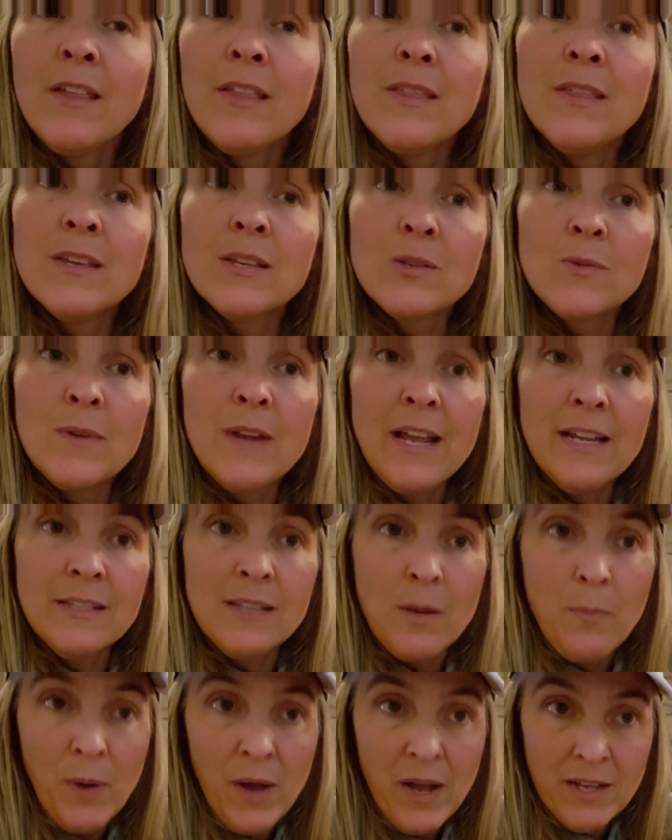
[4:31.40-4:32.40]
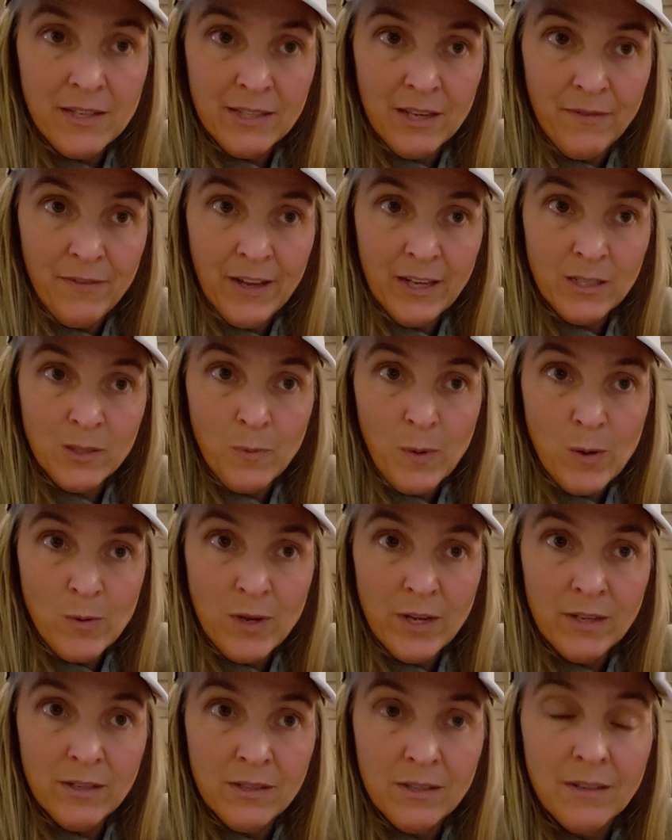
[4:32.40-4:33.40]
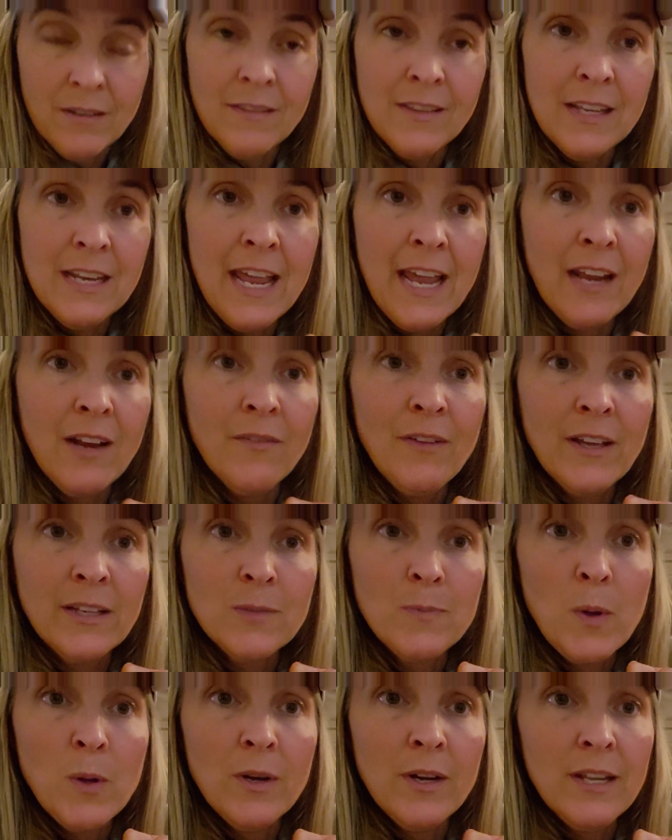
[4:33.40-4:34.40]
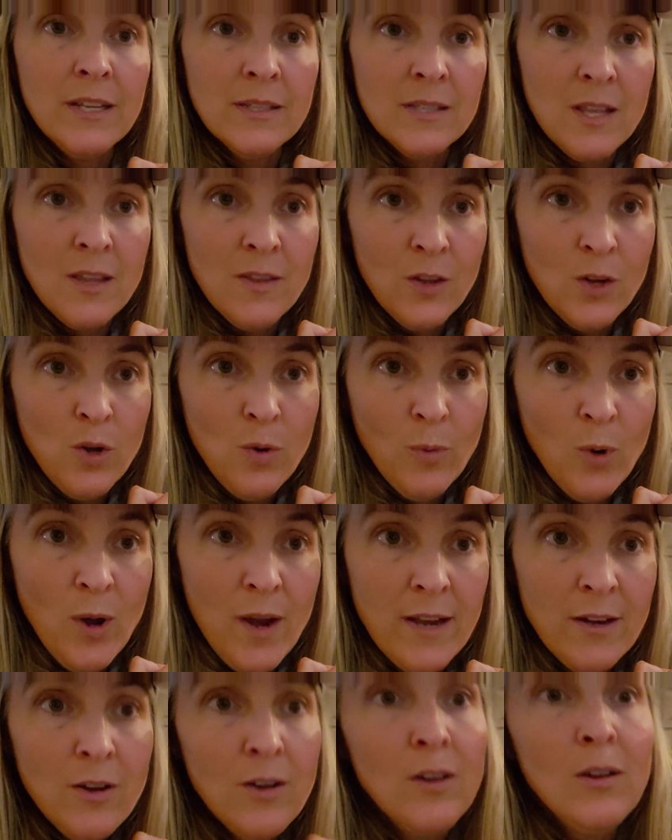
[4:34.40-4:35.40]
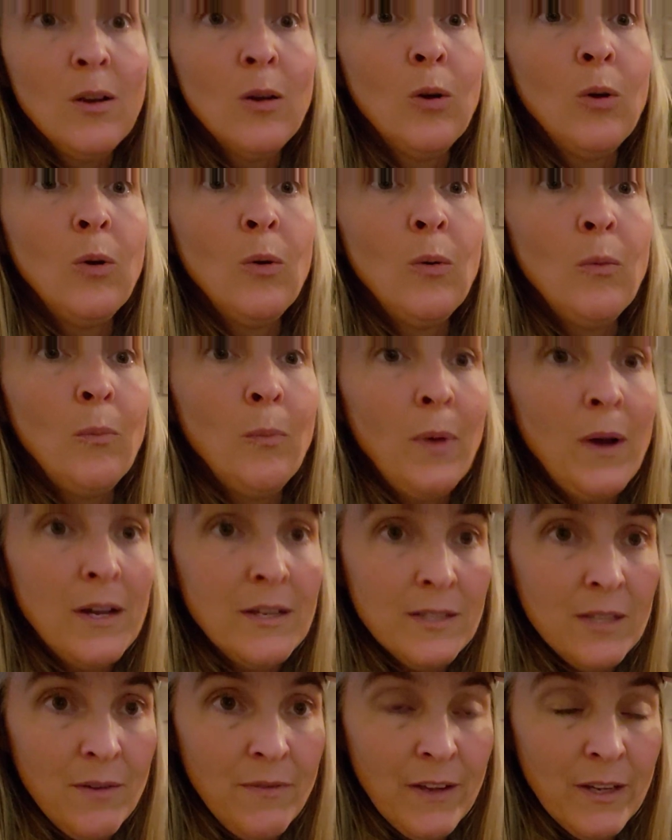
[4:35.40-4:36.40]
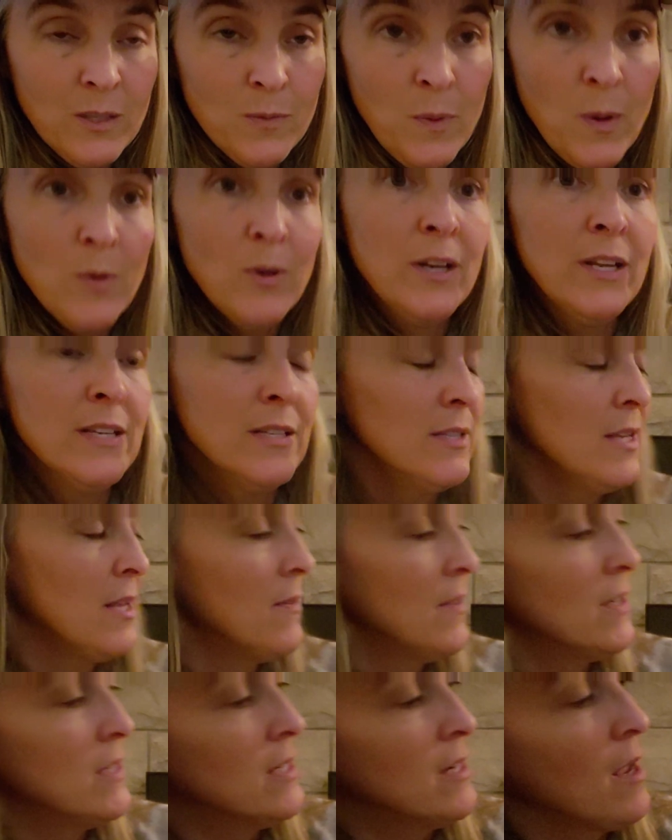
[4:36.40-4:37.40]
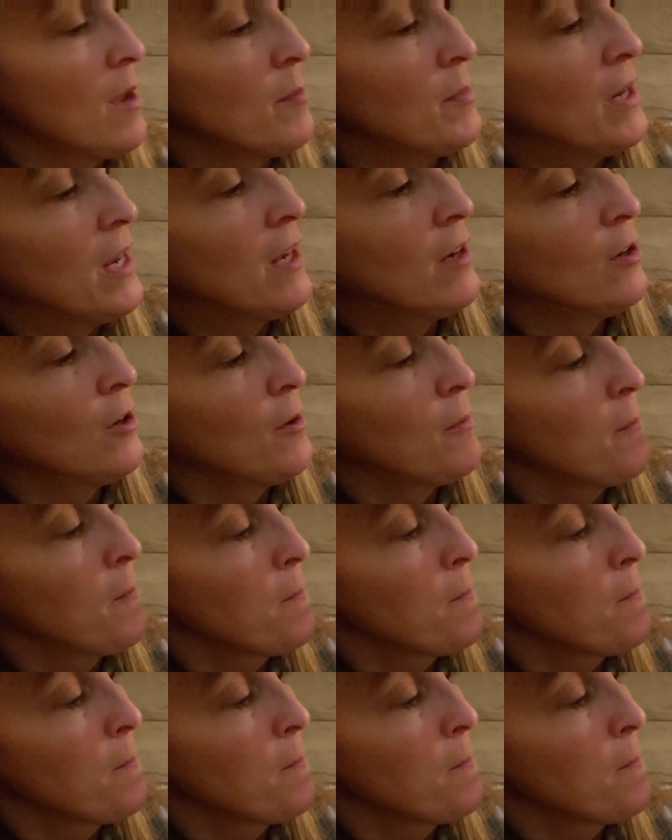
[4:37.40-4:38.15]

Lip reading: This one has a positive exponent. The negative exponent is in the numerator. Positive exponent is in the denominator.